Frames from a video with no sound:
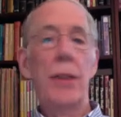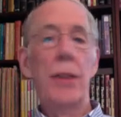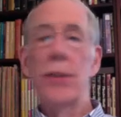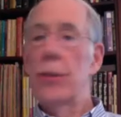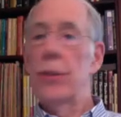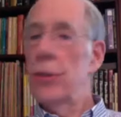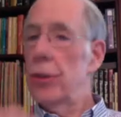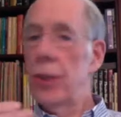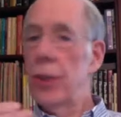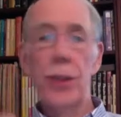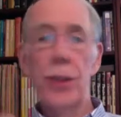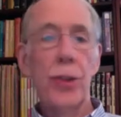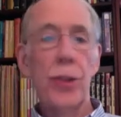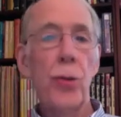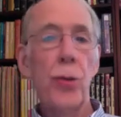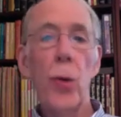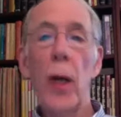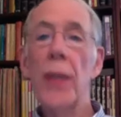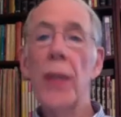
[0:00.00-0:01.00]
Just
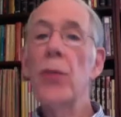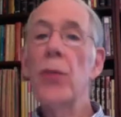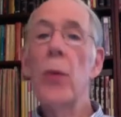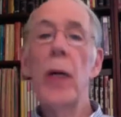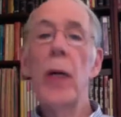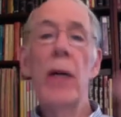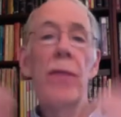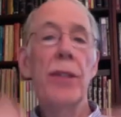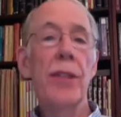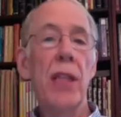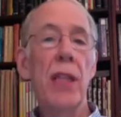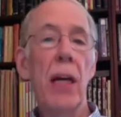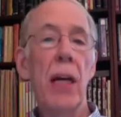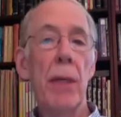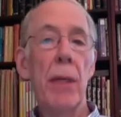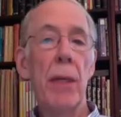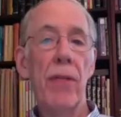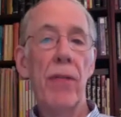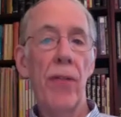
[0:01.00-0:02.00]
trust whatever's
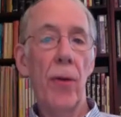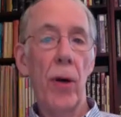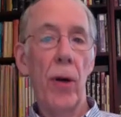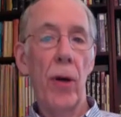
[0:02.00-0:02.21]
coming forth.